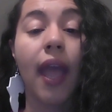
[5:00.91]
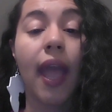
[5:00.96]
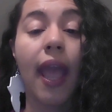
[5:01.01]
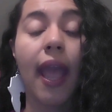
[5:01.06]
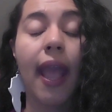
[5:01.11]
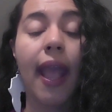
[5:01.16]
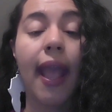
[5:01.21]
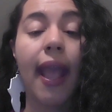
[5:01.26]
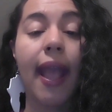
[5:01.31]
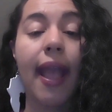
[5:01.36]

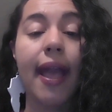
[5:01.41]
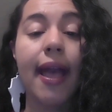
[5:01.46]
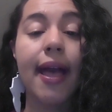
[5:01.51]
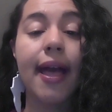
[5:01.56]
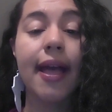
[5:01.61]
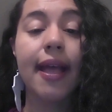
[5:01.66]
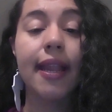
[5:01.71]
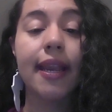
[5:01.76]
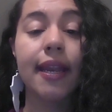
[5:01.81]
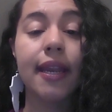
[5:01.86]

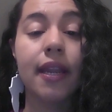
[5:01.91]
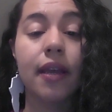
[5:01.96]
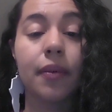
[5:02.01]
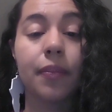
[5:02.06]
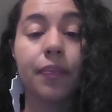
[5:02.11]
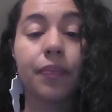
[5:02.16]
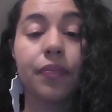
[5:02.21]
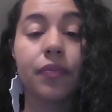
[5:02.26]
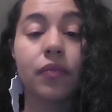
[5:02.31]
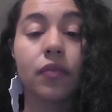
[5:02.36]
And
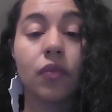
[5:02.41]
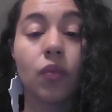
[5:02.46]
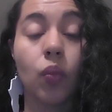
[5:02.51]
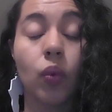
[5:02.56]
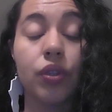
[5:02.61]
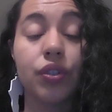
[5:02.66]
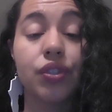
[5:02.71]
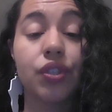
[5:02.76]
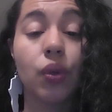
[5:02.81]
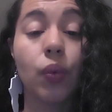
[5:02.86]

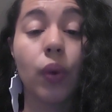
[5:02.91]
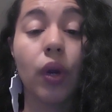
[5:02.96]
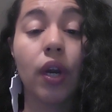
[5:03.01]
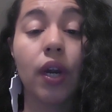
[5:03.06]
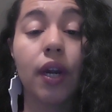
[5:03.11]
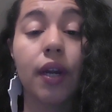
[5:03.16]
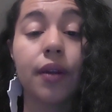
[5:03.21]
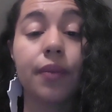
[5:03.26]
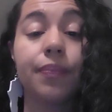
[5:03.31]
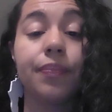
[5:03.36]
What's the
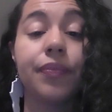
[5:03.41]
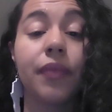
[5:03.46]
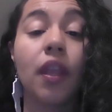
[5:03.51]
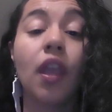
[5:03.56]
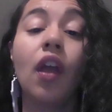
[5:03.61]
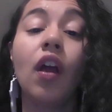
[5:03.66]
word?